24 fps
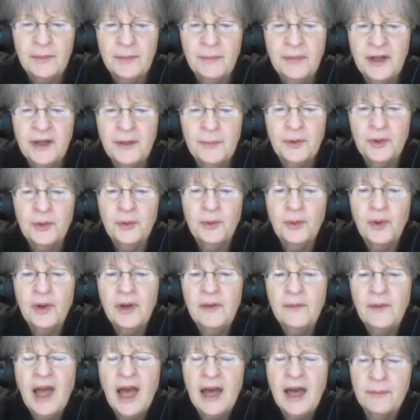people who
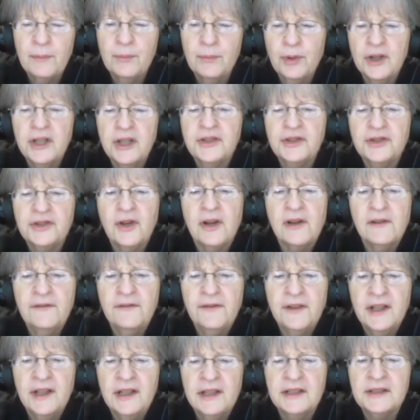had pretty strong
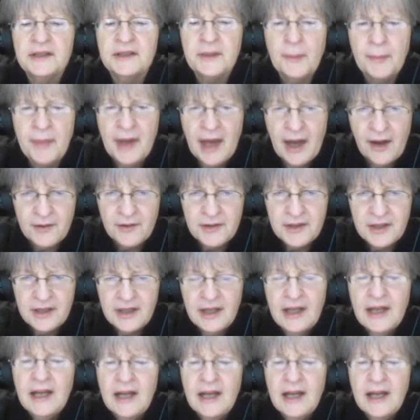feelings about.